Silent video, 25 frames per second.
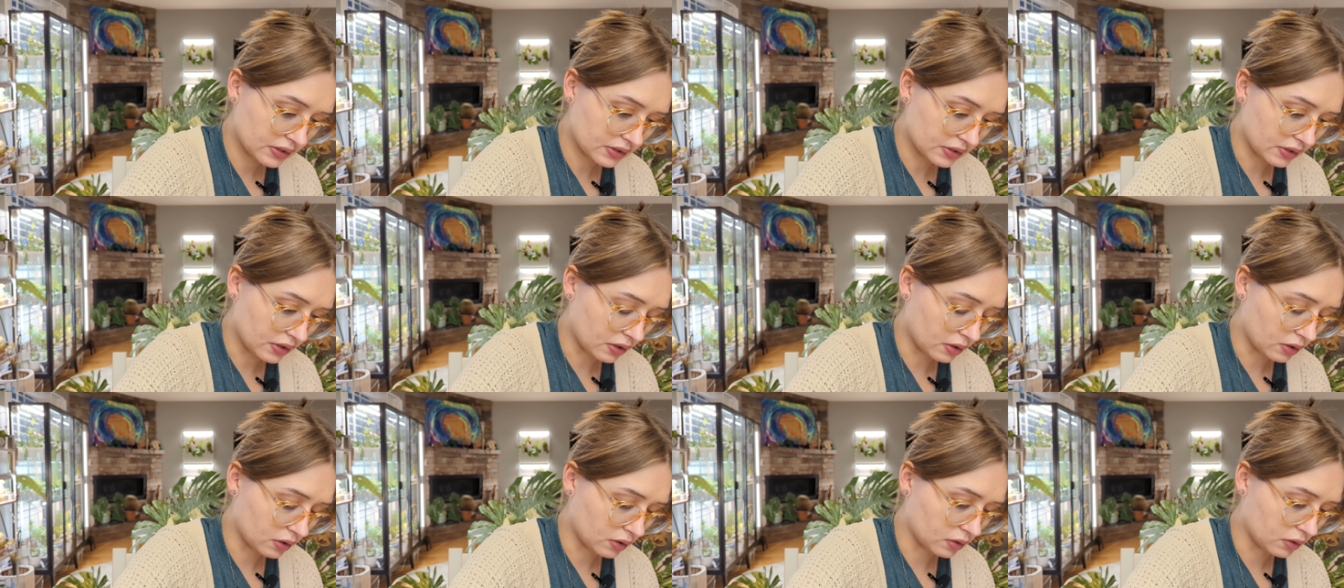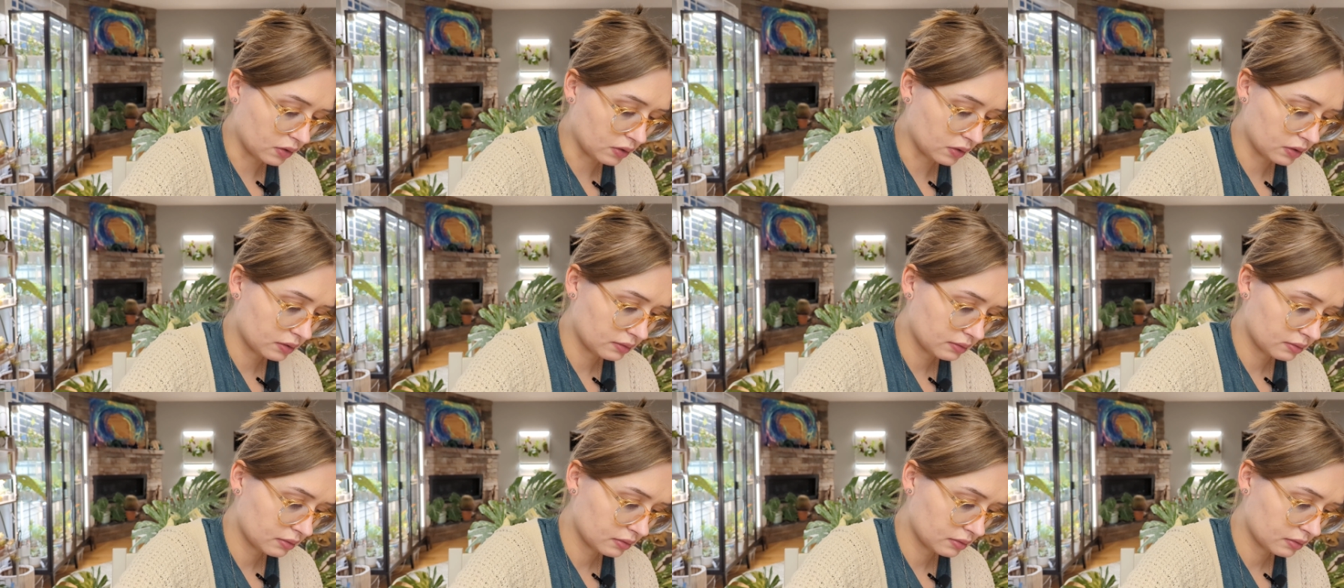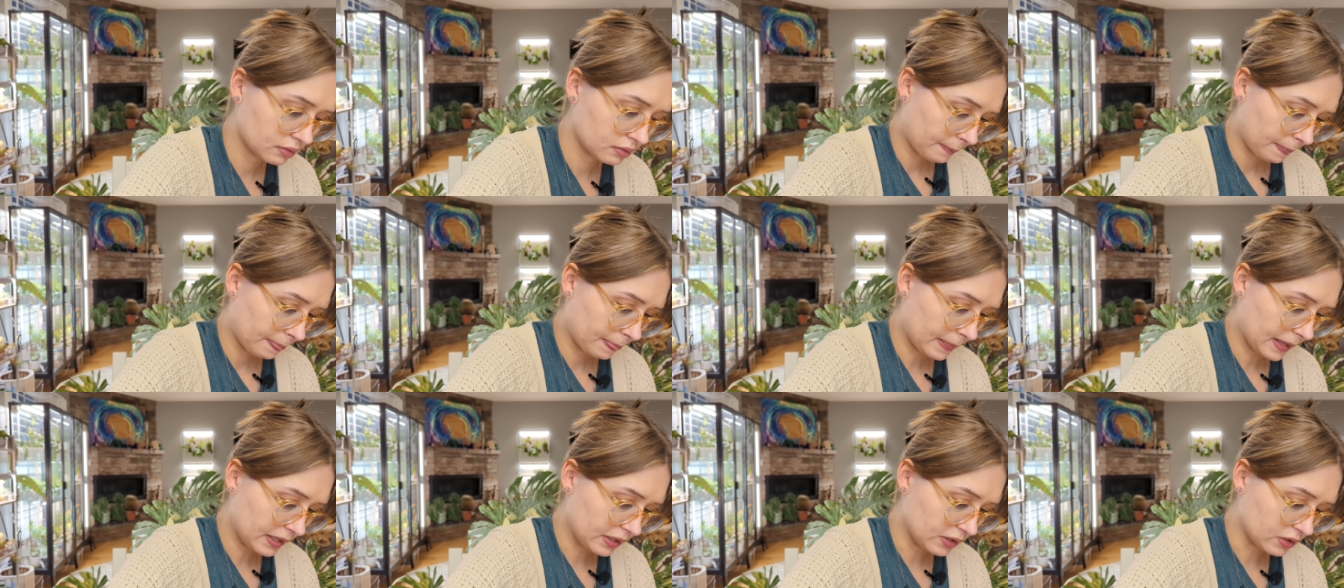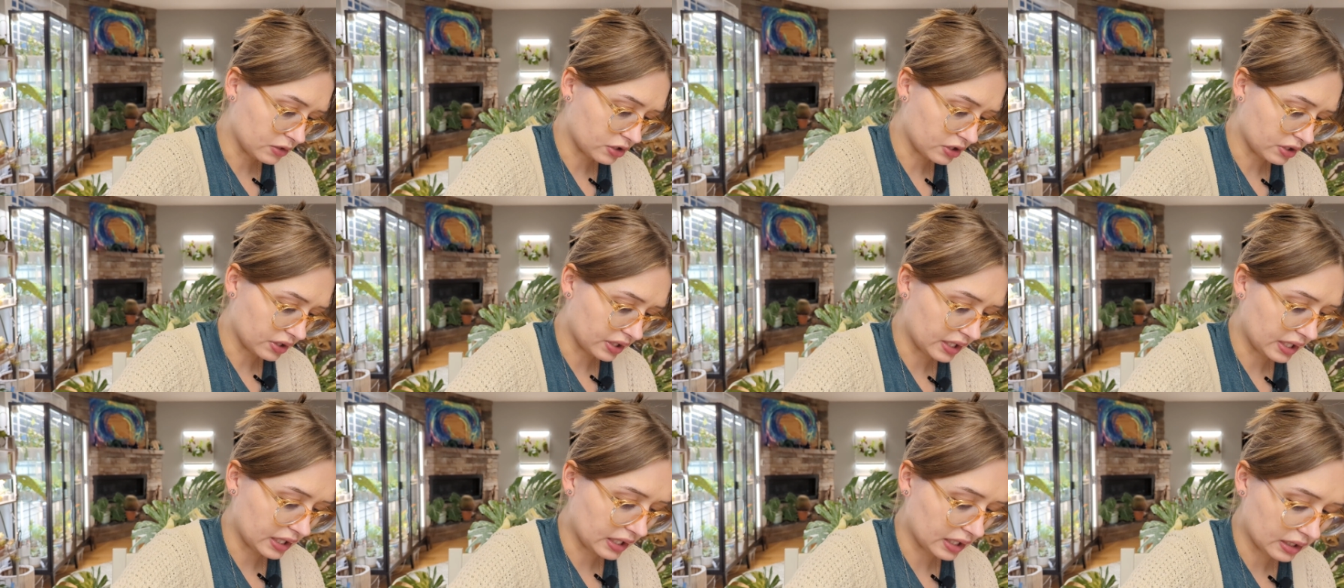So they
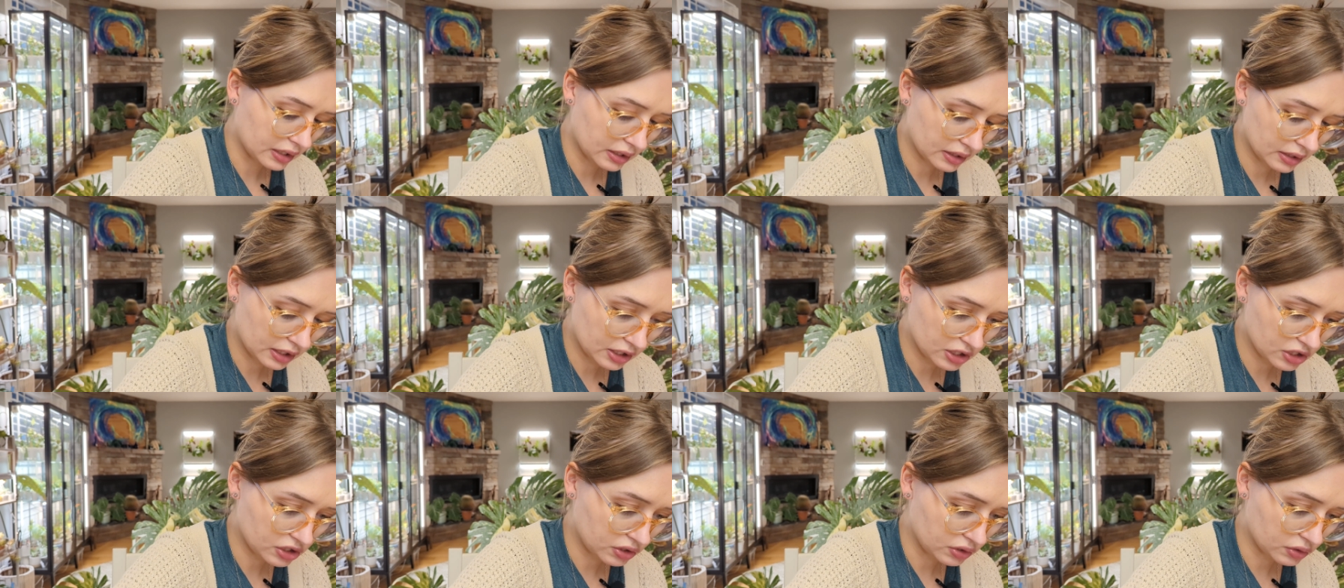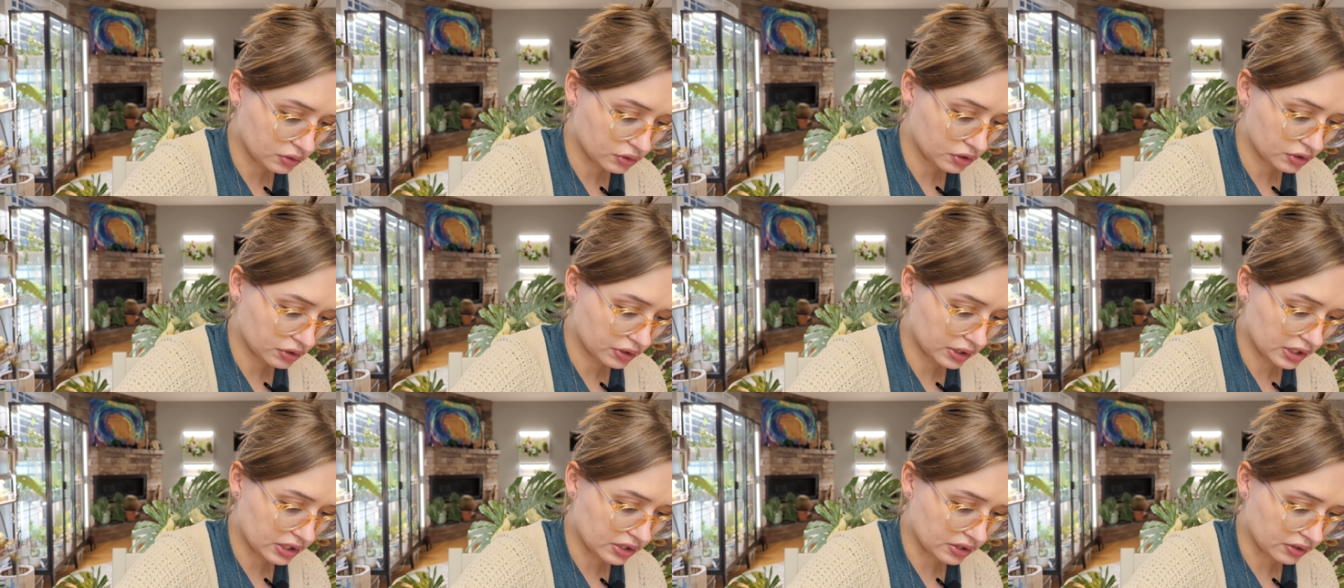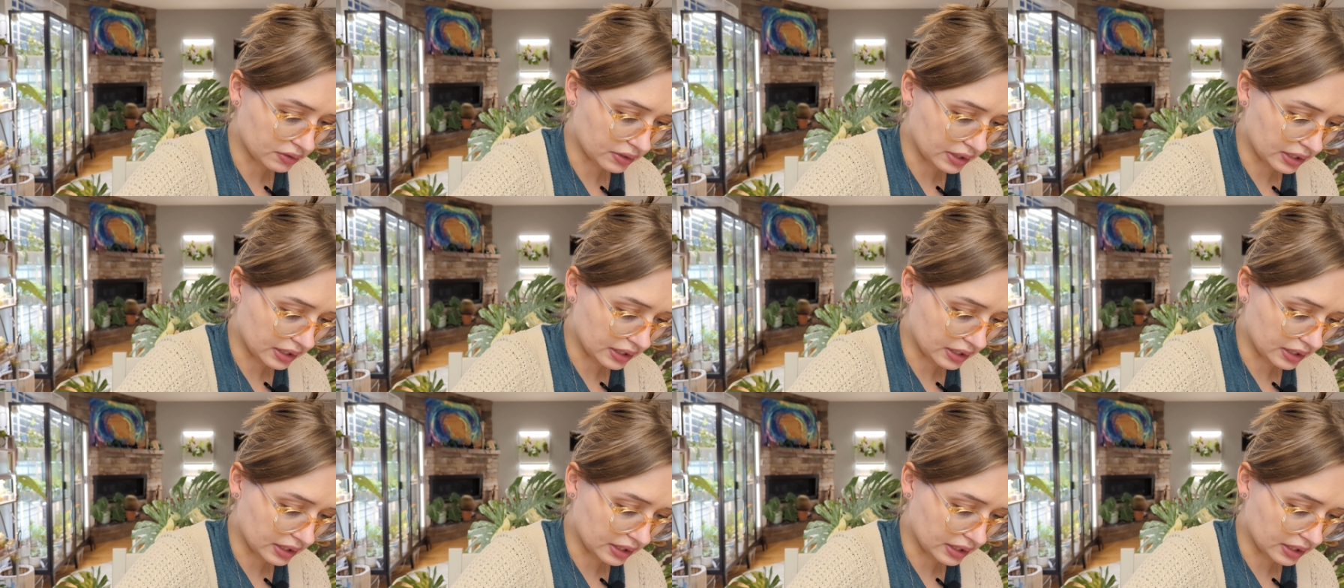usually, they usually do